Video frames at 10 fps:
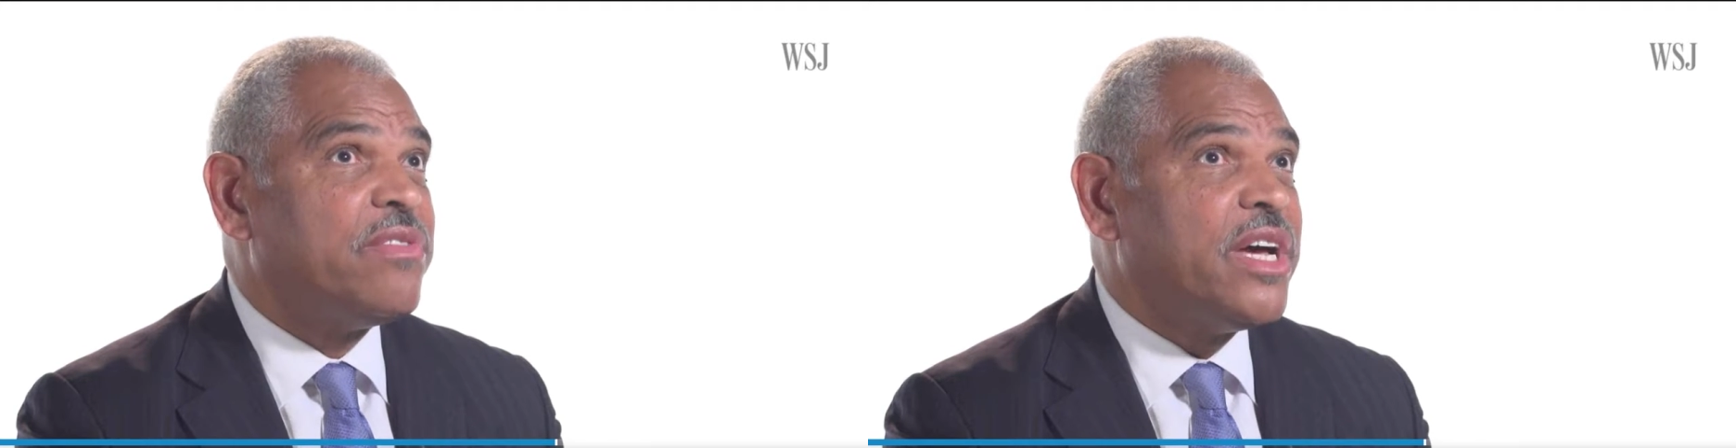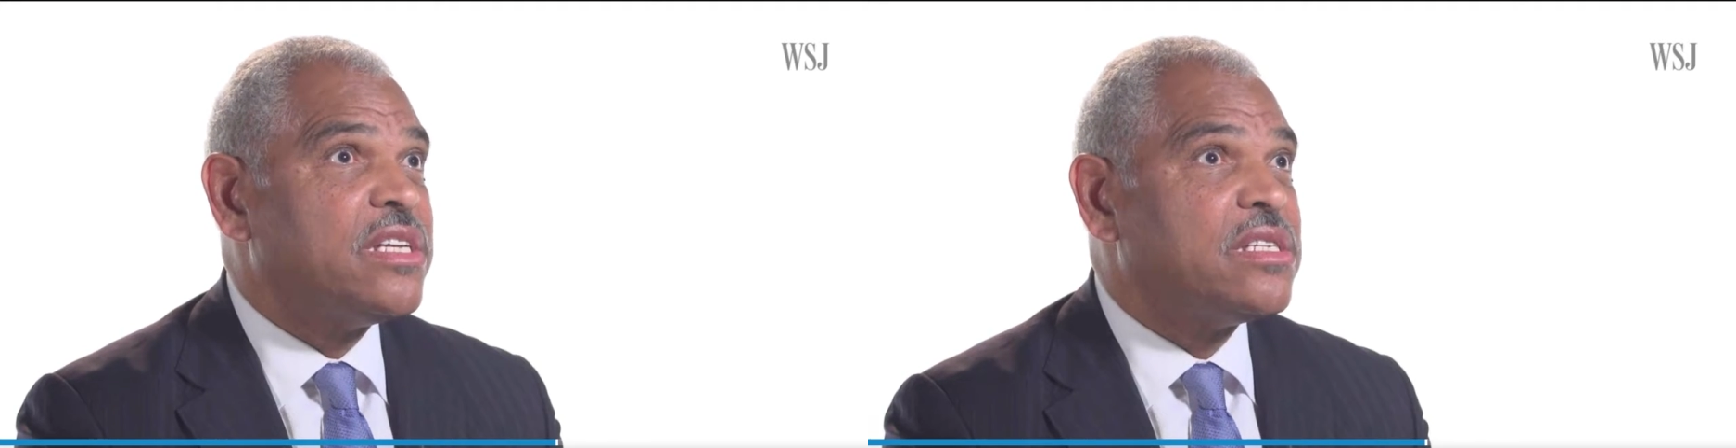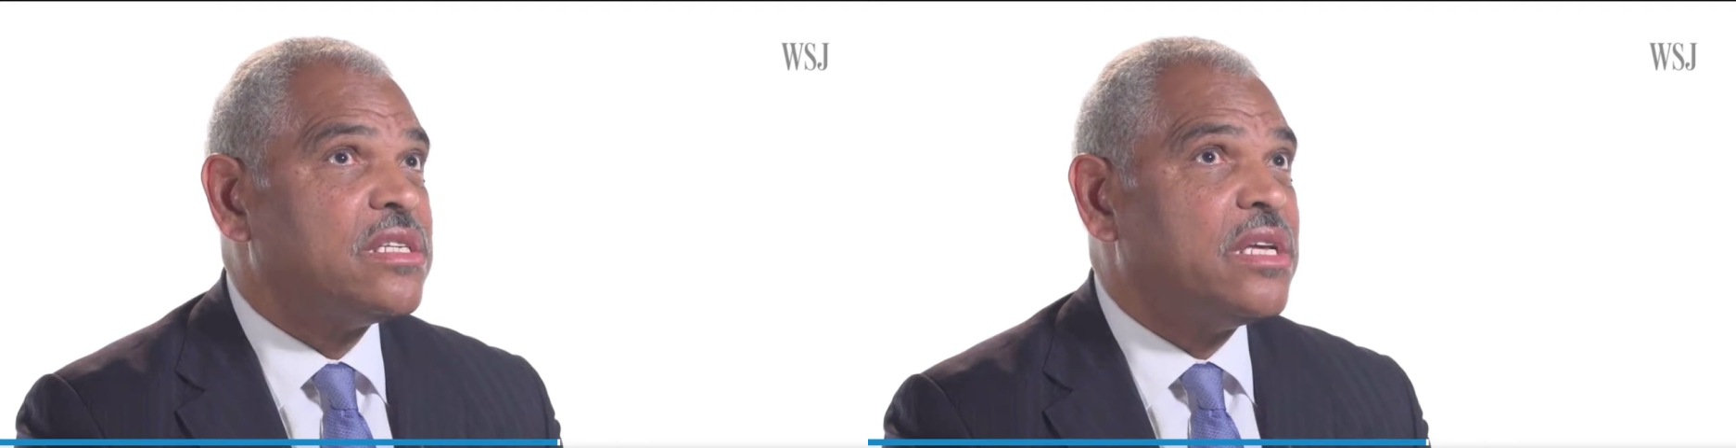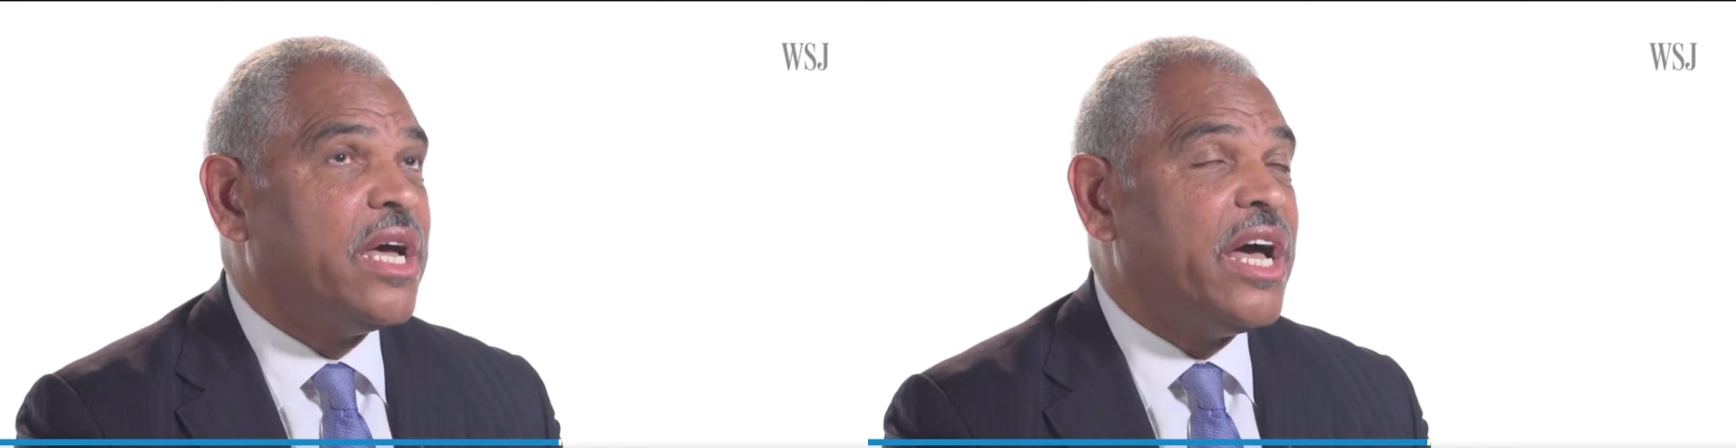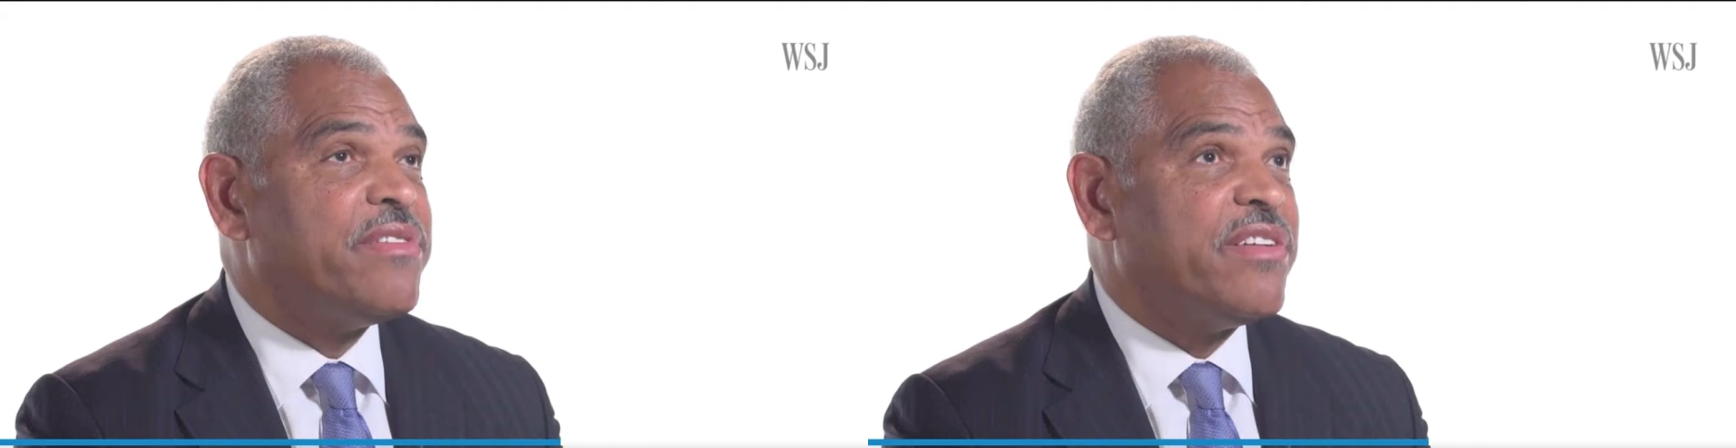advice
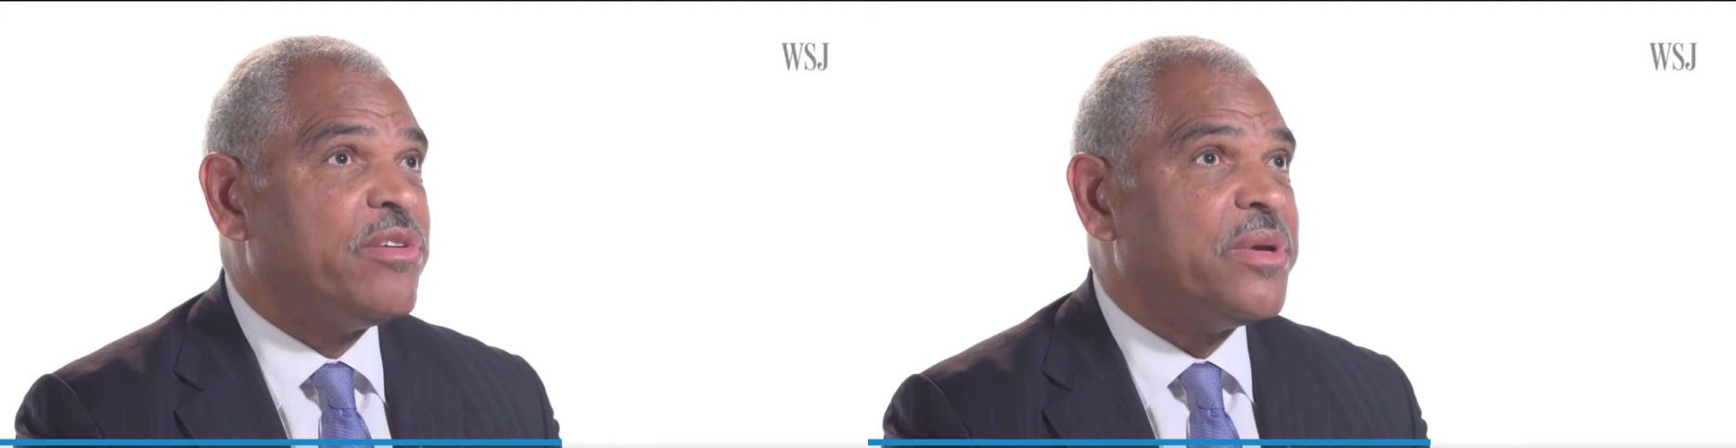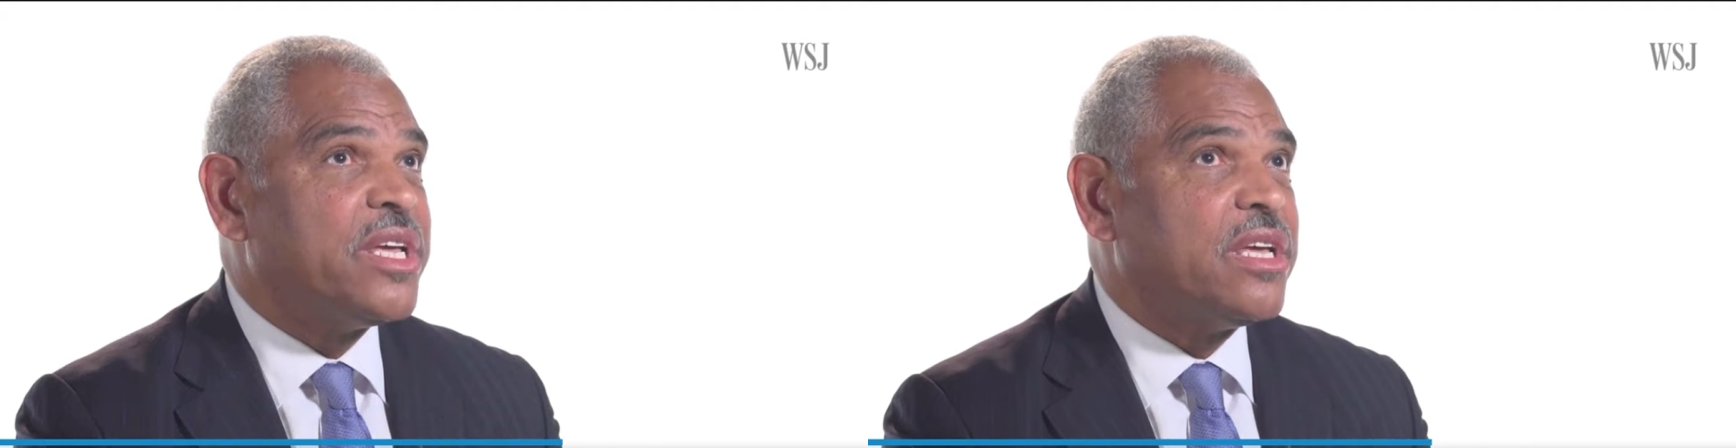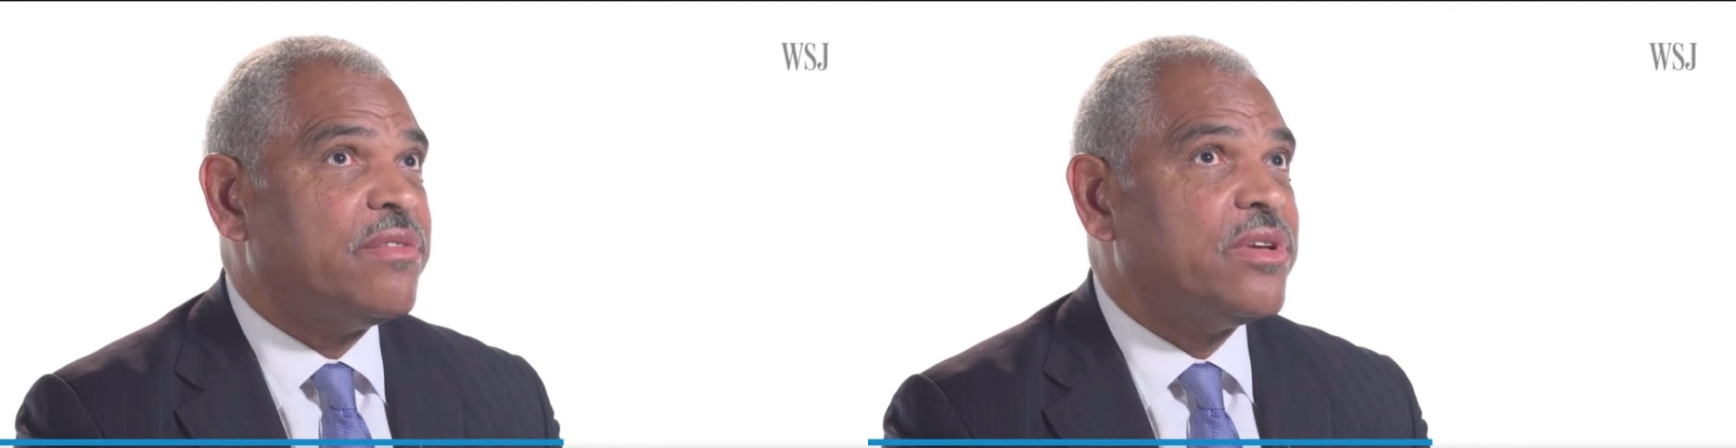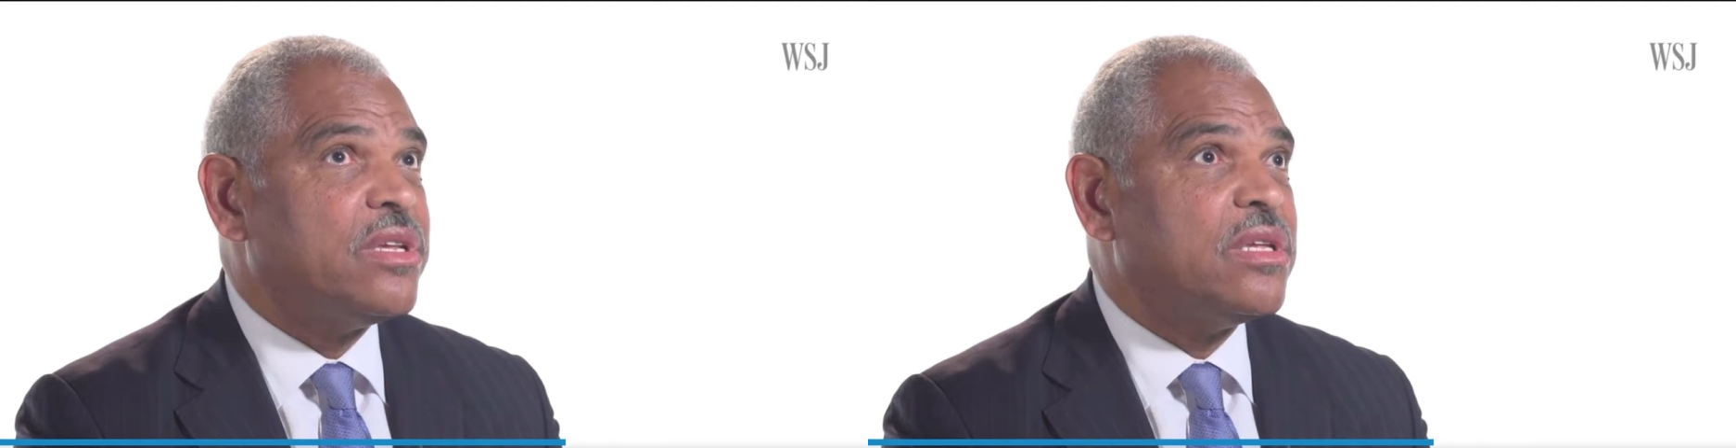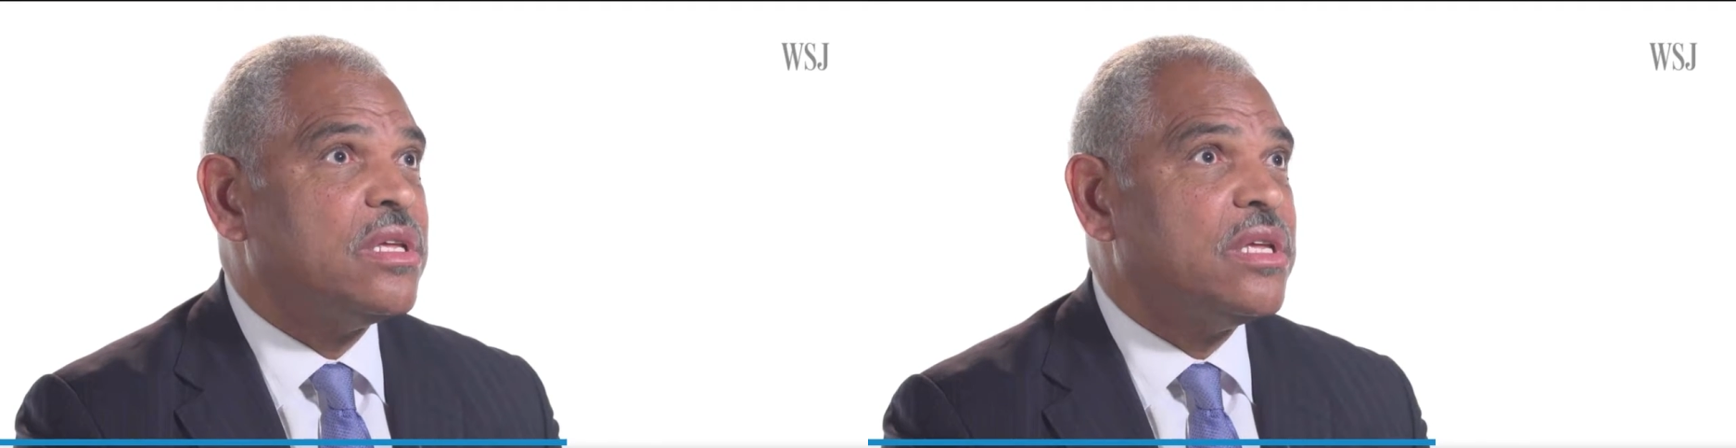I've ever been given